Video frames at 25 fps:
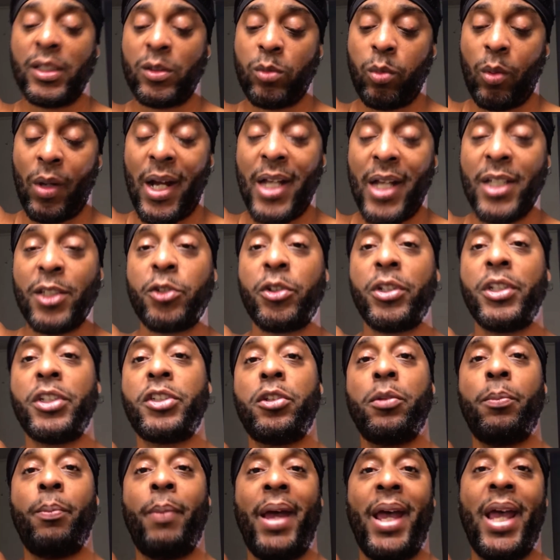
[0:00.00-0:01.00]
I treat
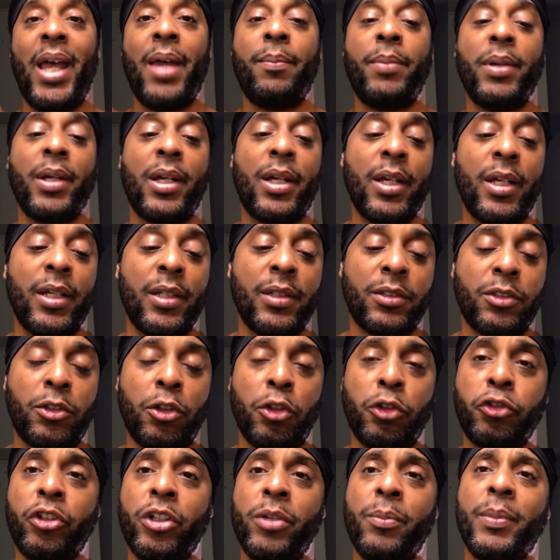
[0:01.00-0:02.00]
you bad, because you
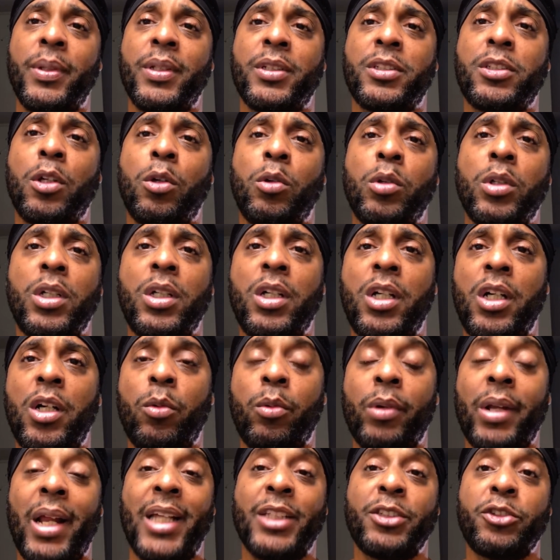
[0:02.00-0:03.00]
treat me so good
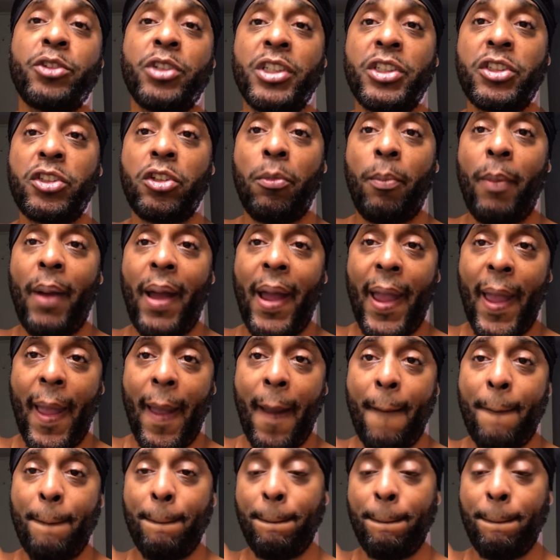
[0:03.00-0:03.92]
when I treat you bad.